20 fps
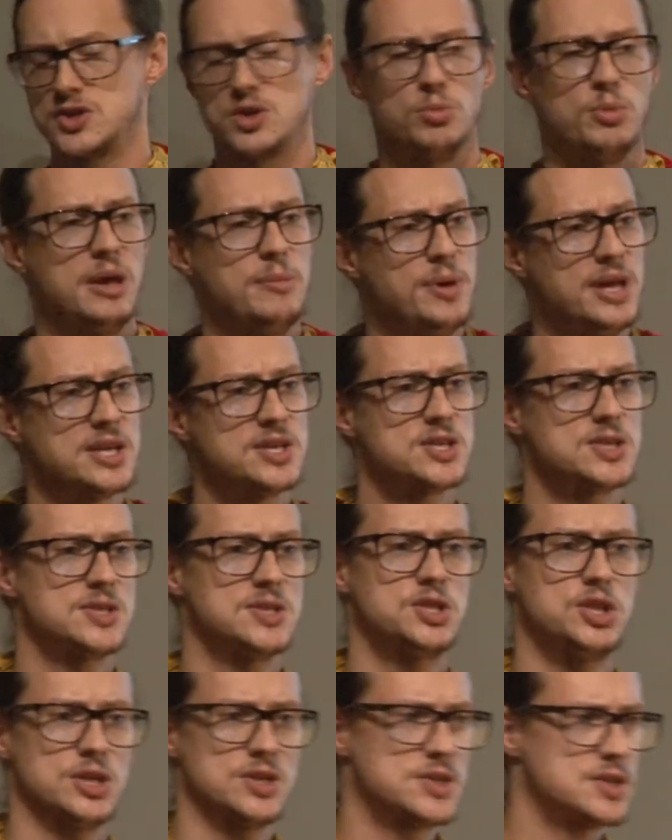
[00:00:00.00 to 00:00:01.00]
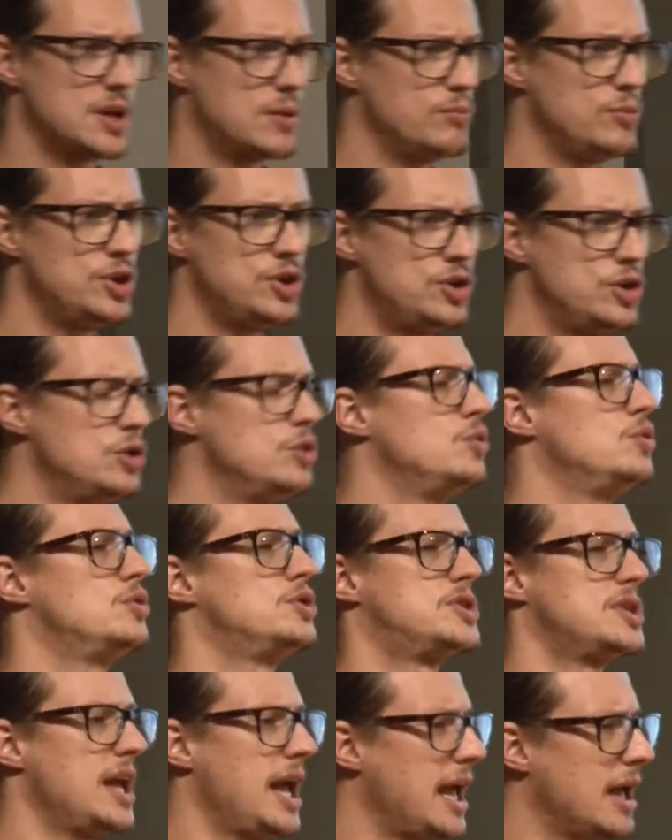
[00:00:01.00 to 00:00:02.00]
So maybe it's just some
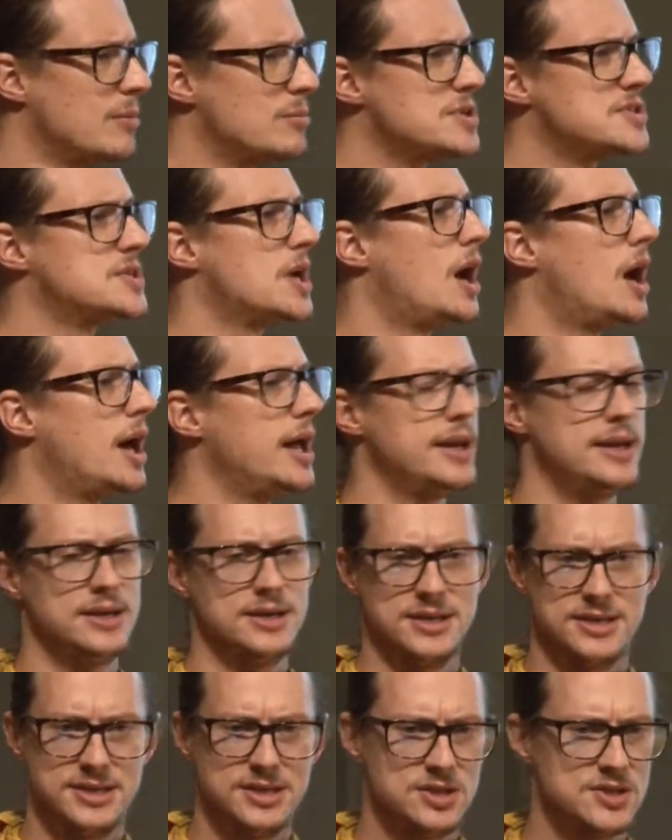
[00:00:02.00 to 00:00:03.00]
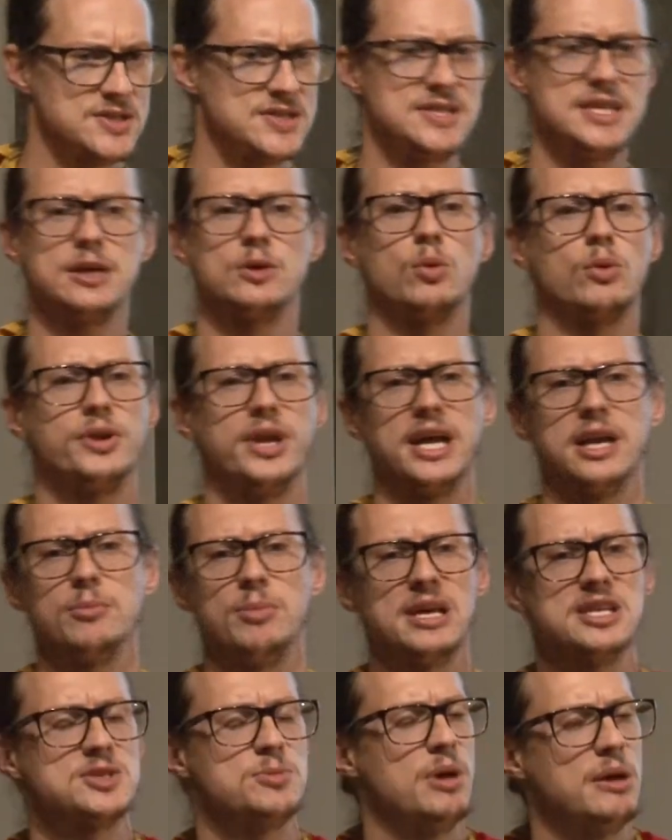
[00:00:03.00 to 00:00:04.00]
huge Amazon SQL
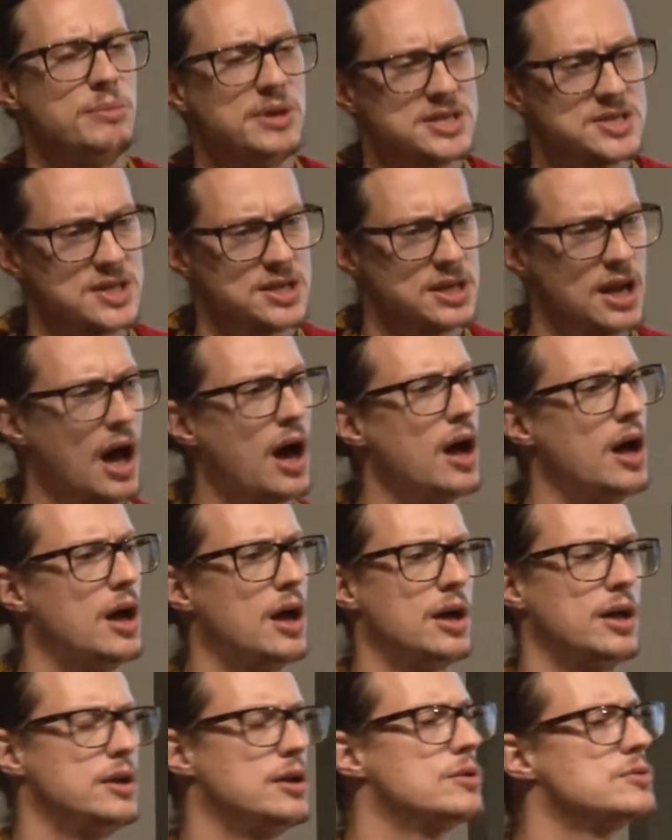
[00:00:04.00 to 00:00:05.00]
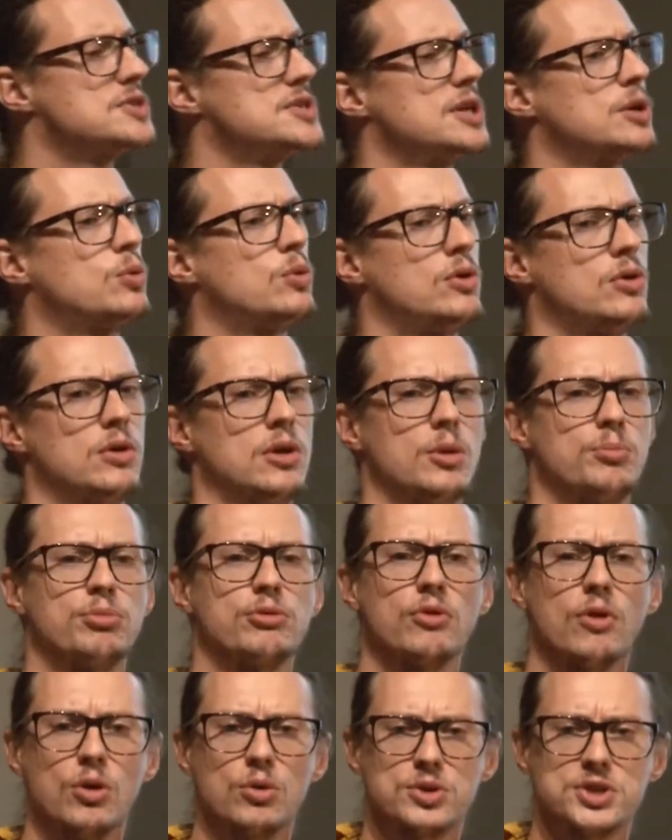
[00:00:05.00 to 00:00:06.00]
database. Maybe it's a NoSQL
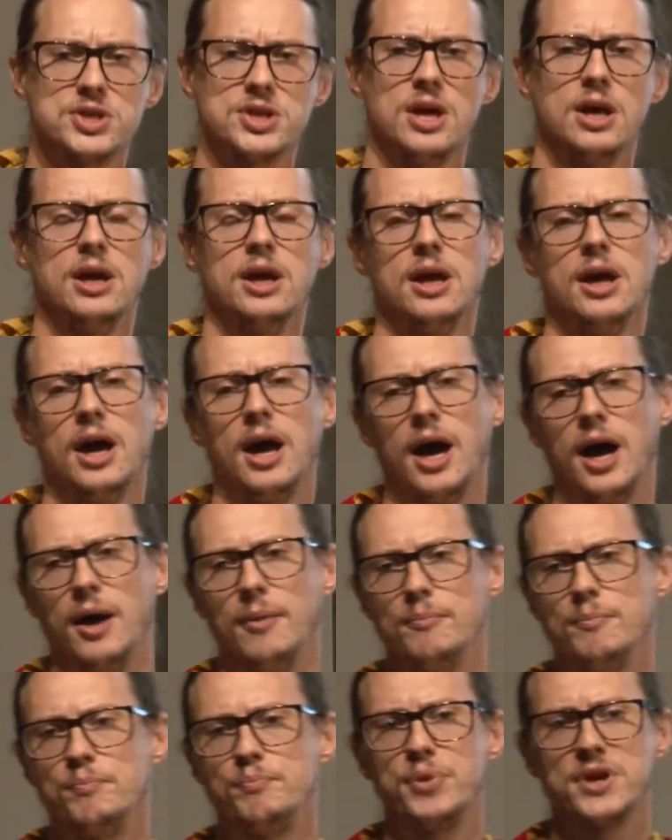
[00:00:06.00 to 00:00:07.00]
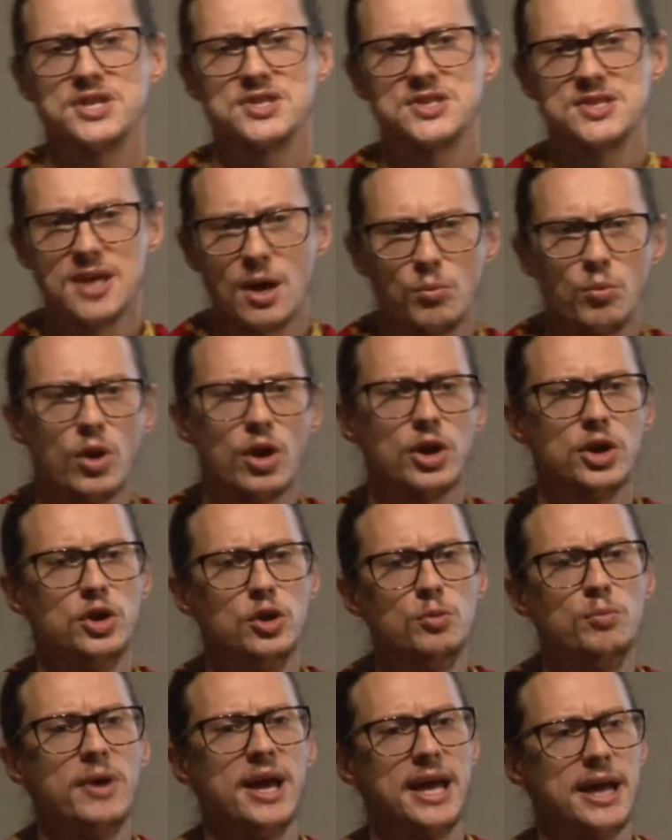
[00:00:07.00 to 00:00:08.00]
approach. But somewhere
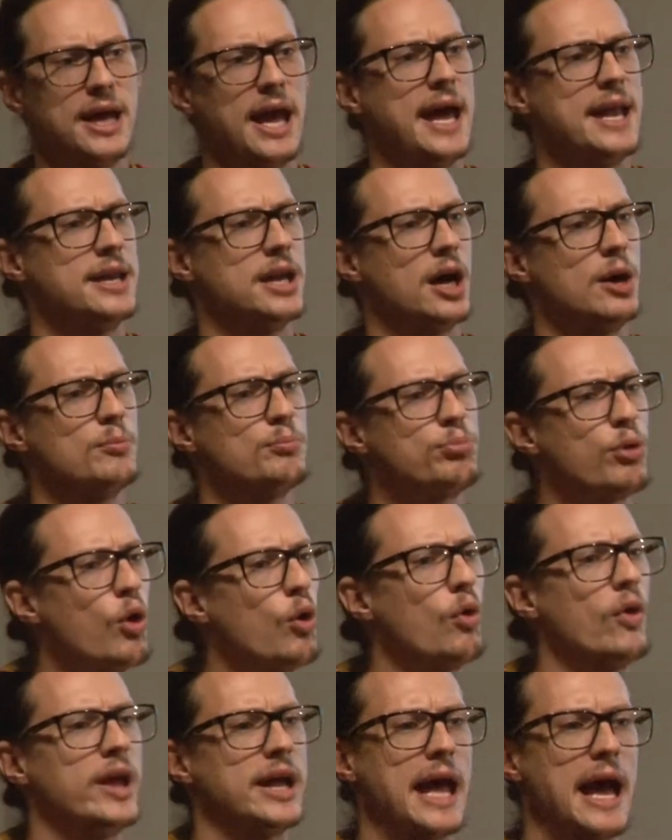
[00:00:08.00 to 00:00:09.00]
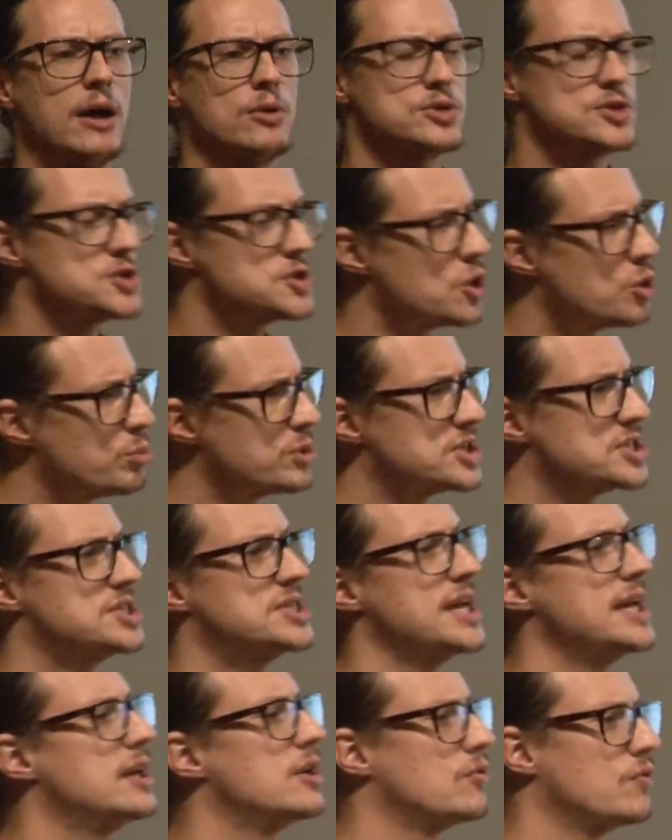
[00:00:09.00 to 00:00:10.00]
you may end up pulling out so much
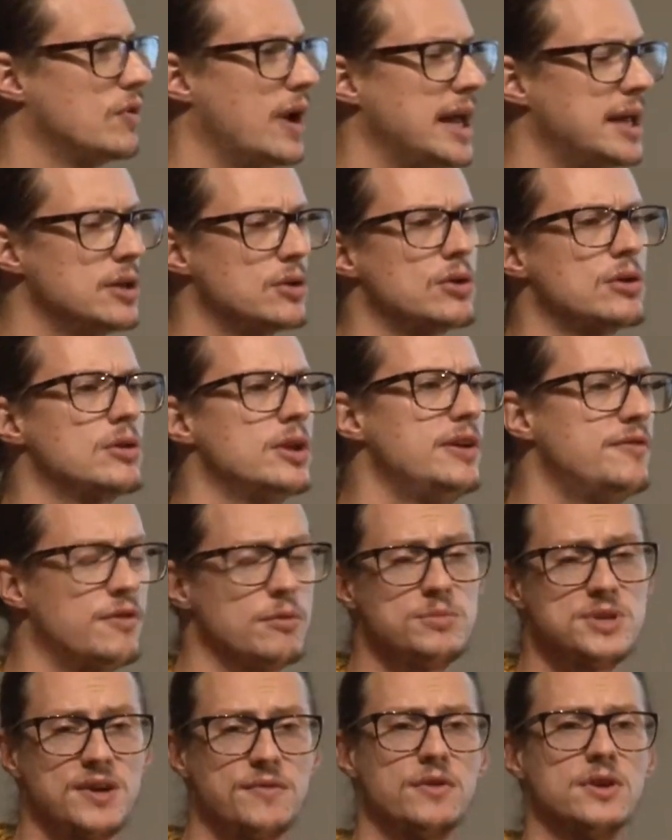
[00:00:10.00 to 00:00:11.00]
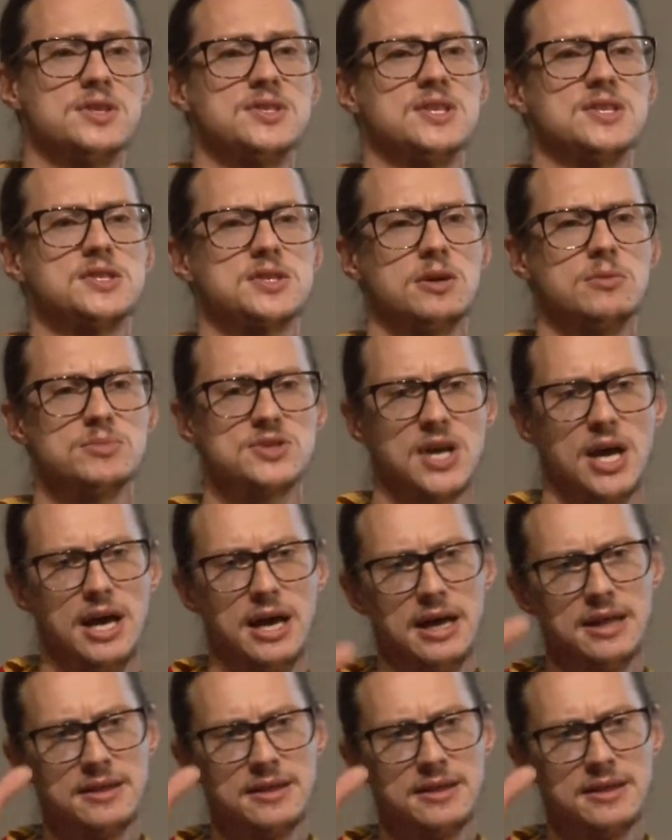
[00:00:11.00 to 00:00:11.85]
data regularly from different systems